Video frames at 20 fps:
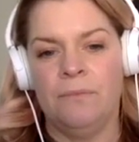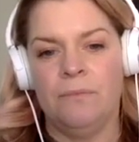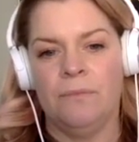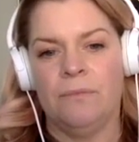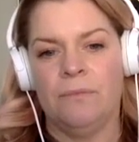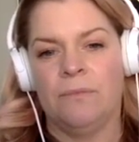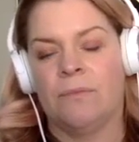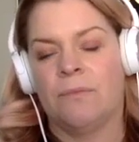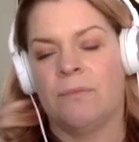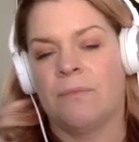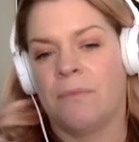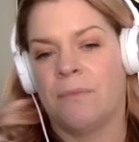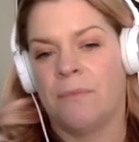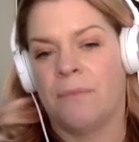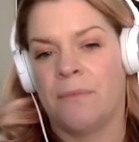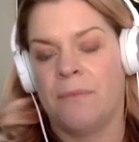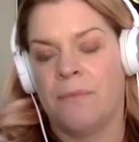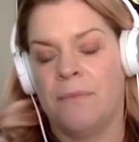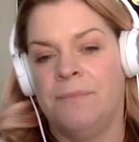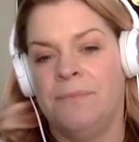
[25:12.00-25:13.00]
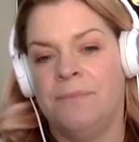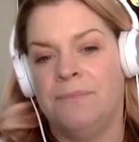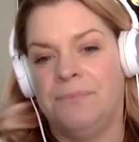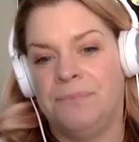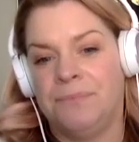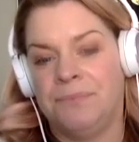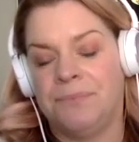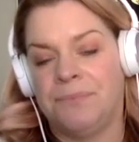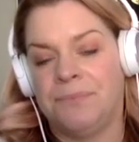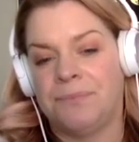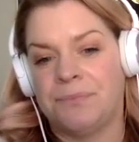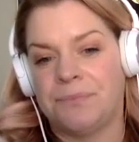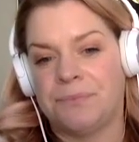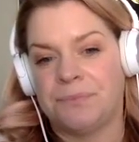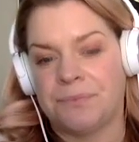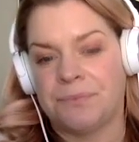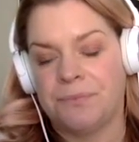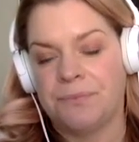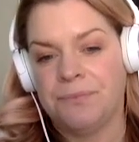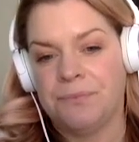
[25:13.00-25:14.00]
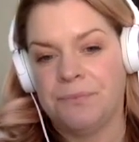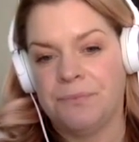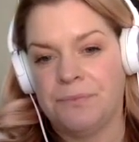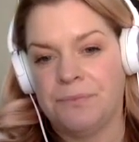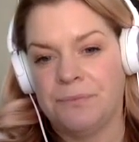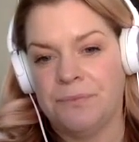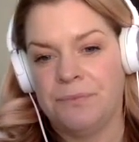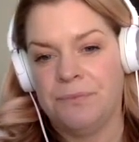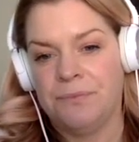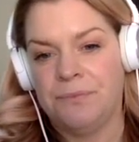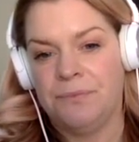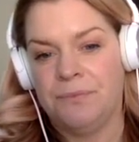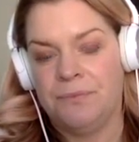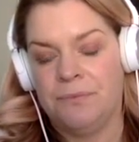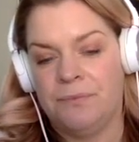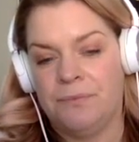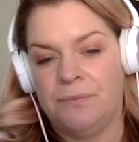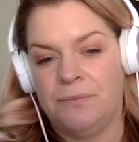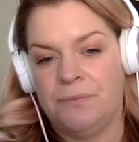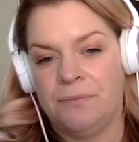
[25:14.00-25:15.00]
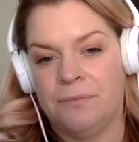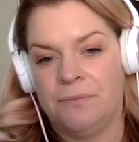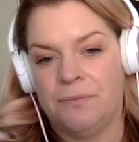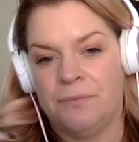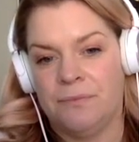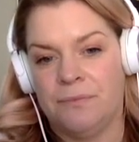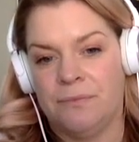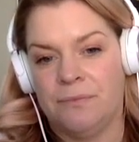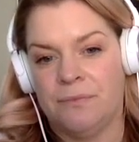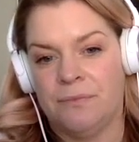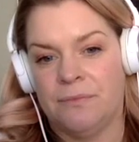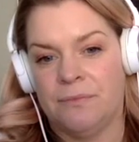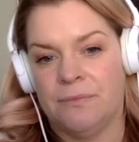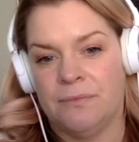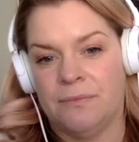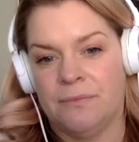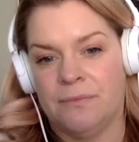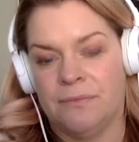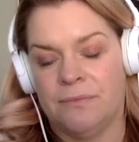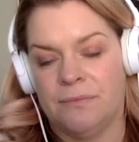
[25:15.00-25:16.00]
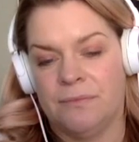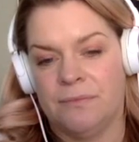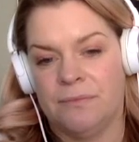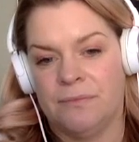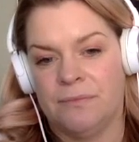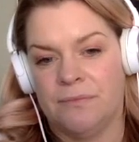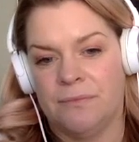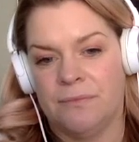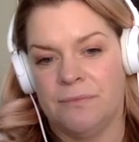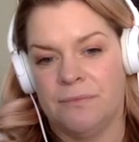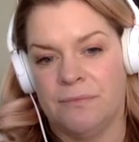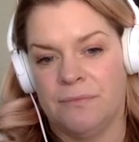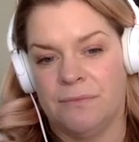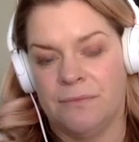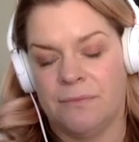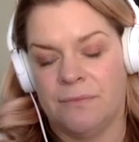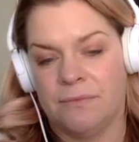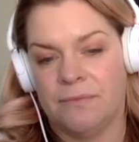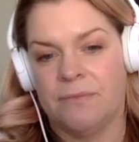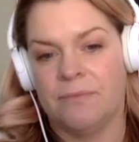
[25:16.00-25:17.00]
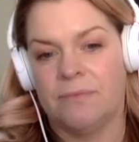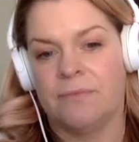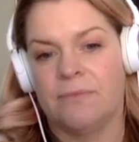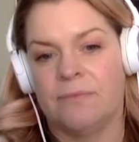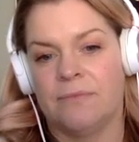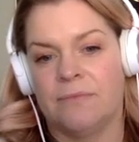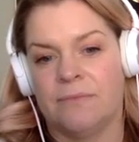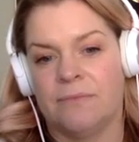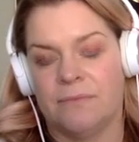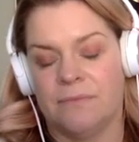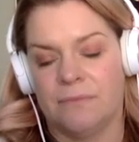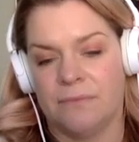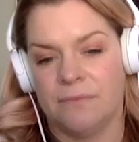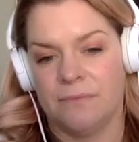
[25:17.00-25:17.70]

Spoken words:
This person isn't speaking.